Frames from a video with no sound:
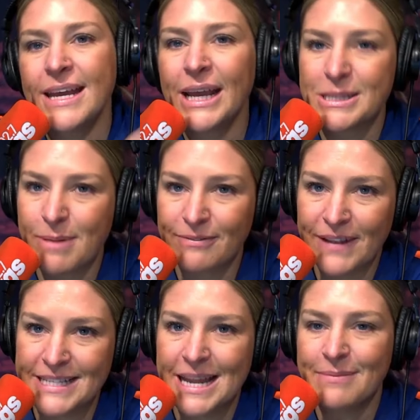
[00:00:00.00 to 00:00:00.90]
Gets him on
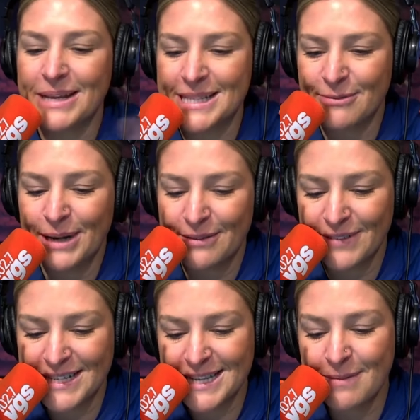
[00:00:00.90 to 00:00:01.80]
FaceTime. Gets everybody on
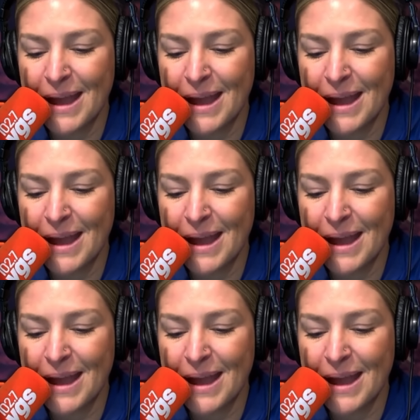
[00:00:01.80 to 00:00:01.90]
FaceTime.